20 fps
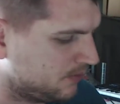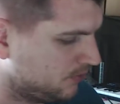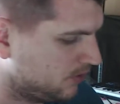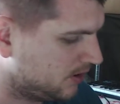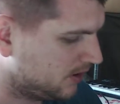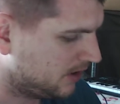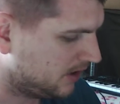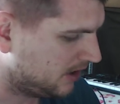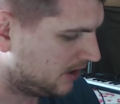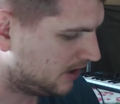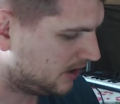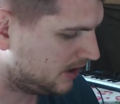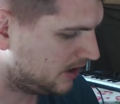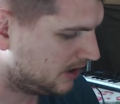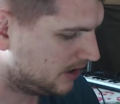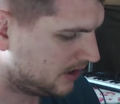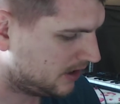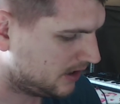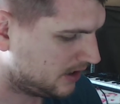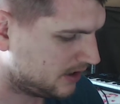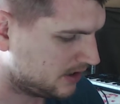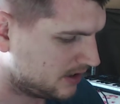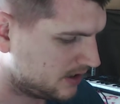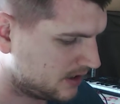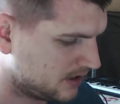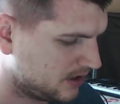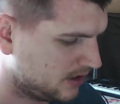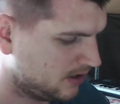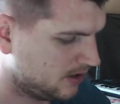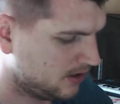one
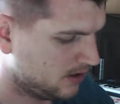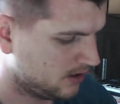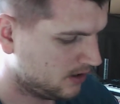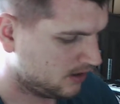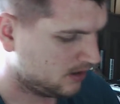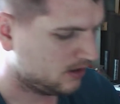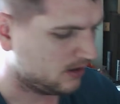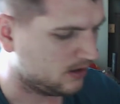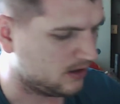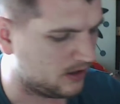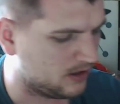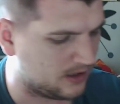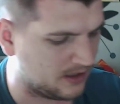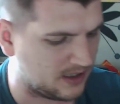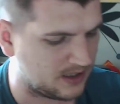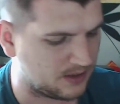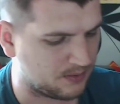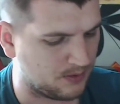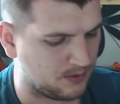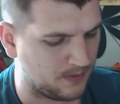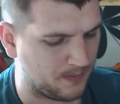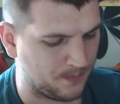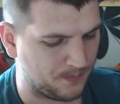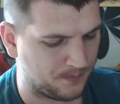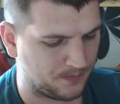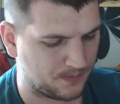is this one.